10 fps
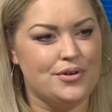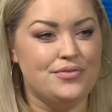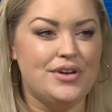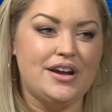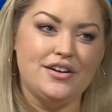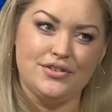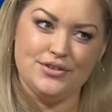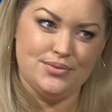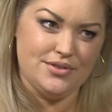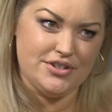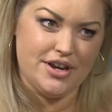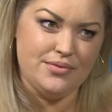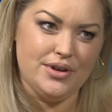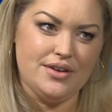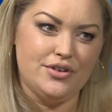We're very close with
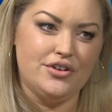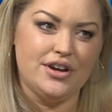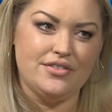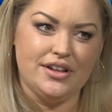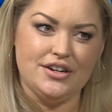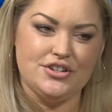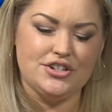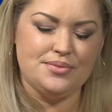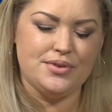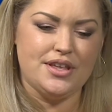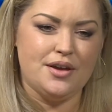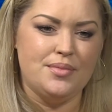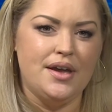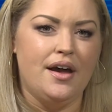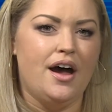Jeff. We have a great relationship with
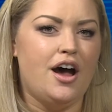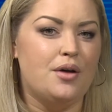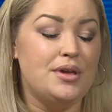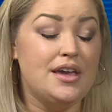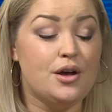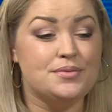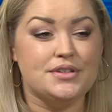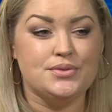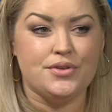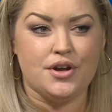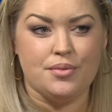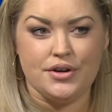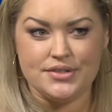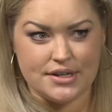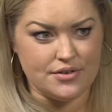him. He helps us with our
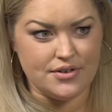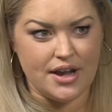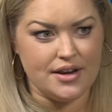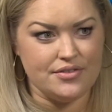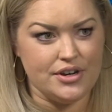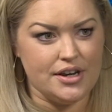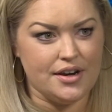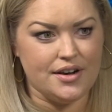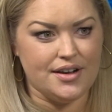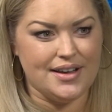motorcycle ride every year.